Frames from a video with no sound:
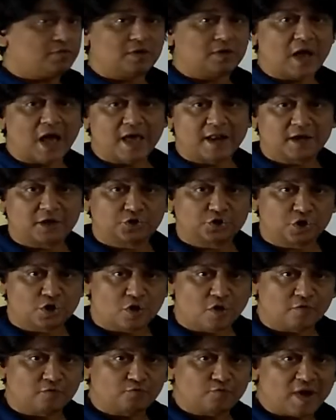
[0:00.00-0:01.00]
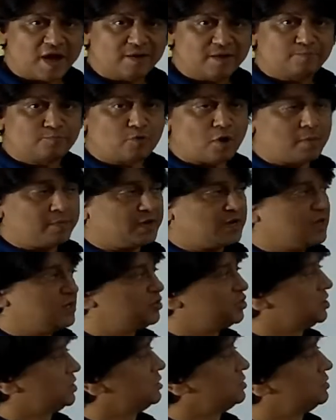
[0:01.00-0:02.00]
the direction of wave
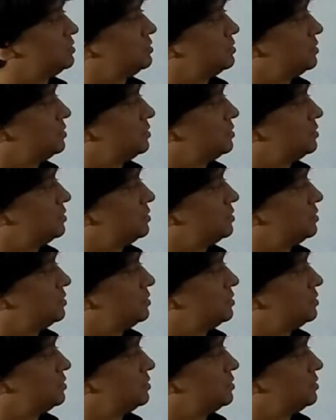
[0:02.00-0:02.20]
propagation,